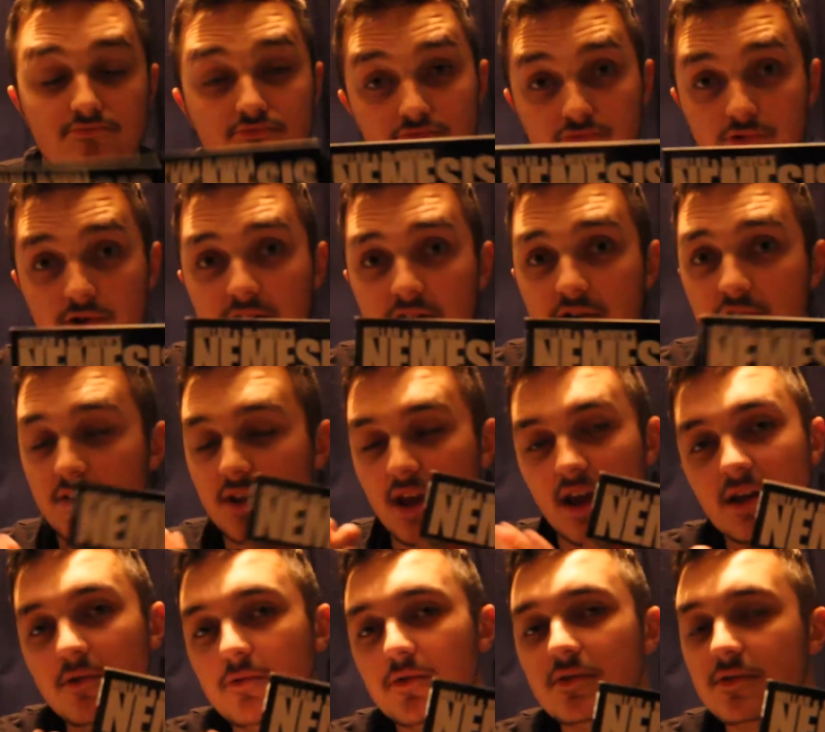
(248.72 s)
Really good.
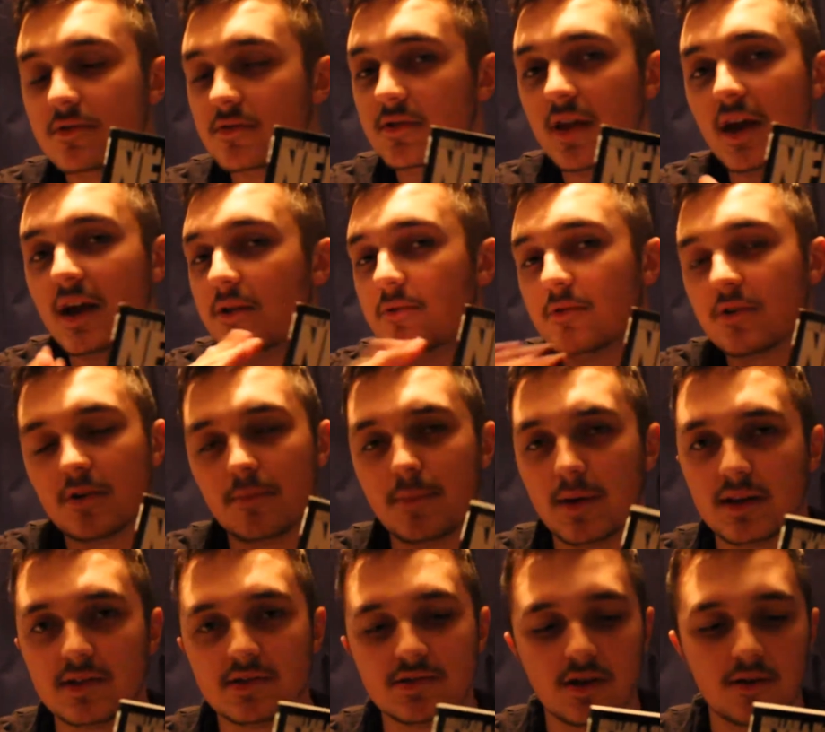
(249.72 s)
Anyone can
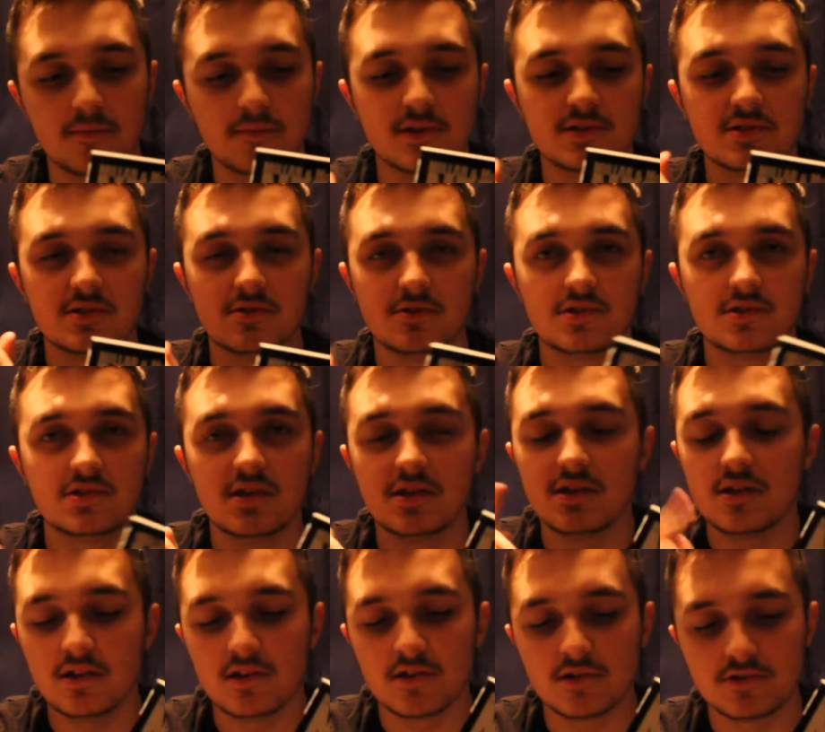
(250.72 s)
pick this up. It's a
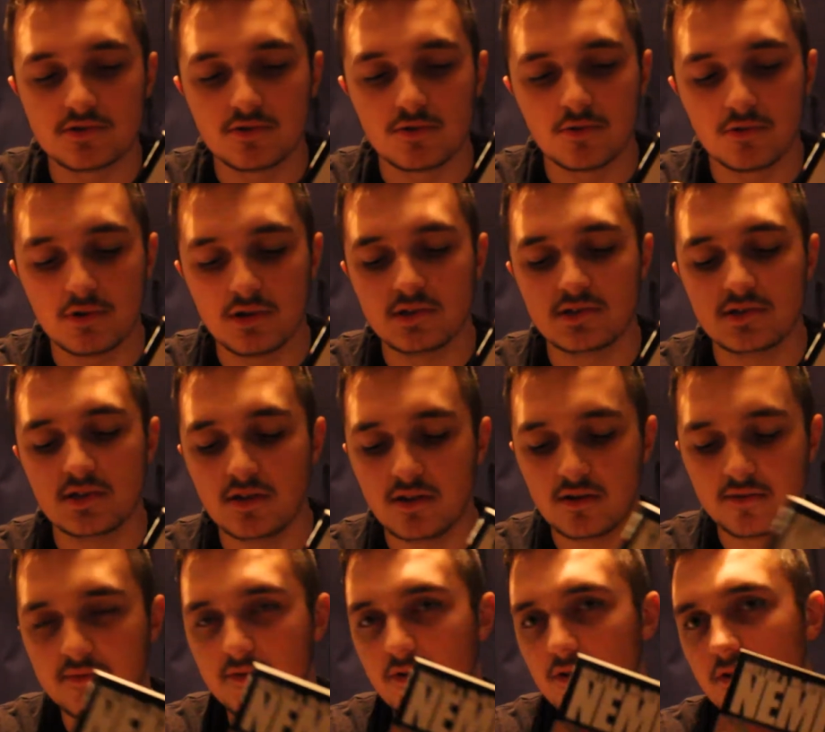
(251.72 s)
singular story,
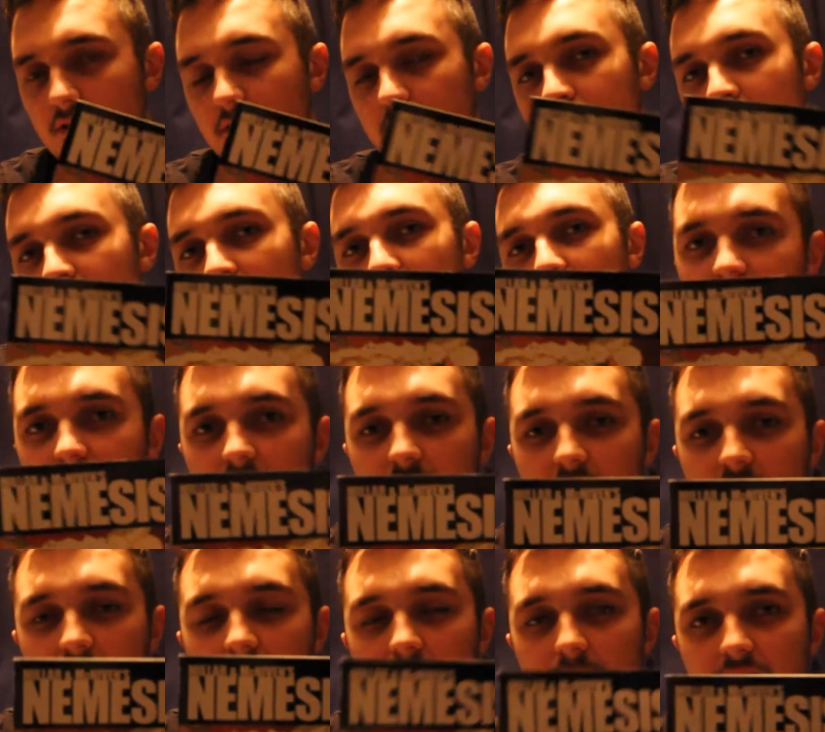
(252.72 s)
singular volume. So
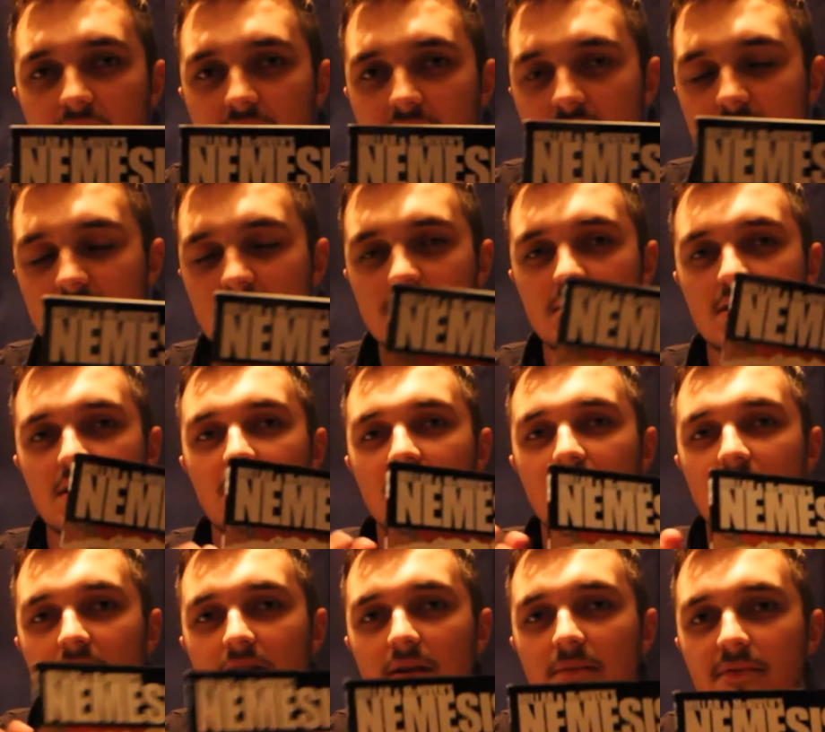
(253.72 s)
yeah, Nemesis,
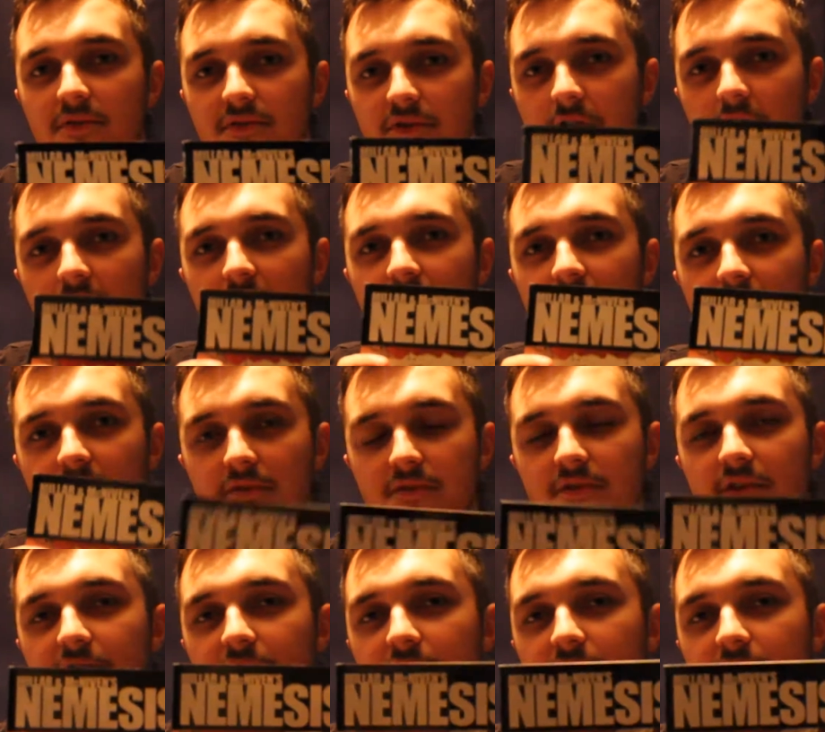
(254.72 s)
number 5, 5th